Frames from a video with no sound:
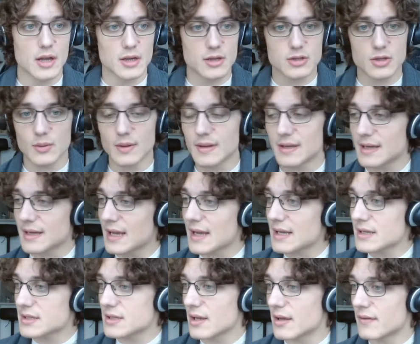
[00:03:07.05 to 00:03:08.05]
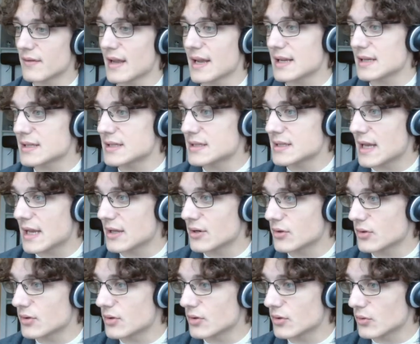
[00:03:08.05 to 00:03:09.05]
So in the case of a
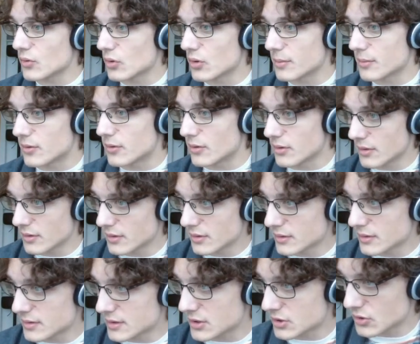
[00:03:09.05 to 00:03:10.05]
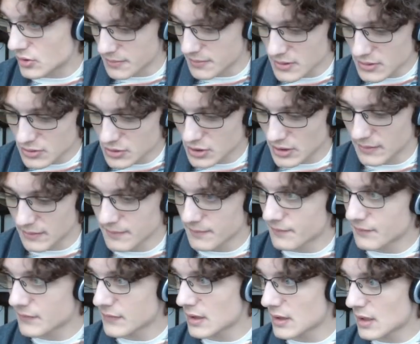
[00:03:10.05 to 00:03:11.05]
standard normal distribution,
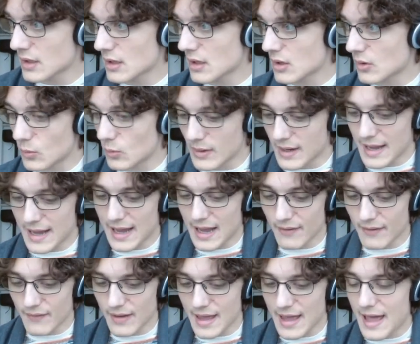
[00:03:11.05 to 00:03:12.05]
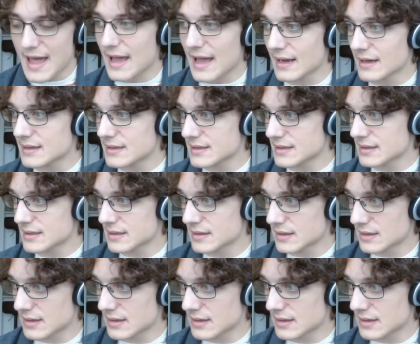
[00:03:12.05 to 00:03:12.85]
we have x